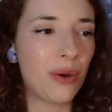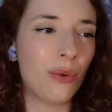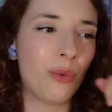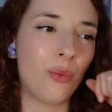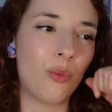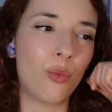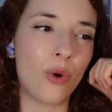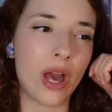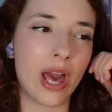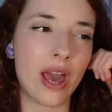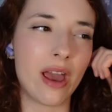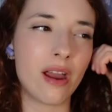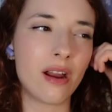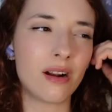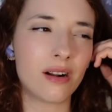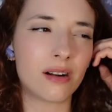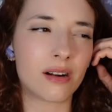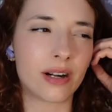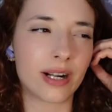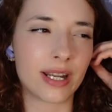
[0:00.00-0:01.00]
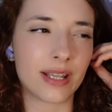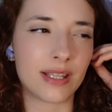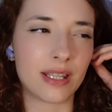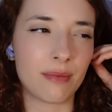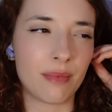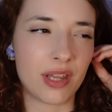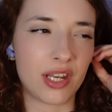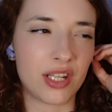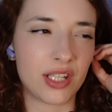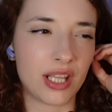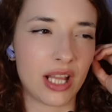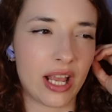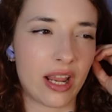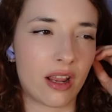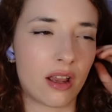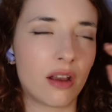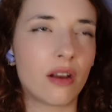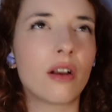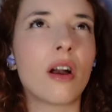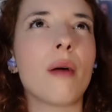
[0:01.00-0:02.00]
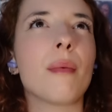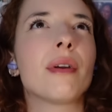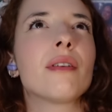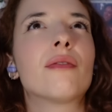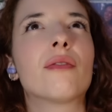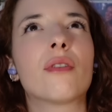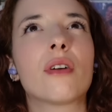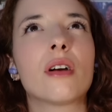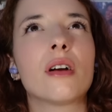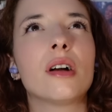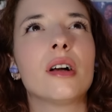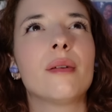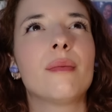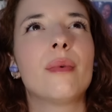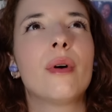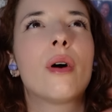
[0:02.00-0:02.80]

where are these images like coming from,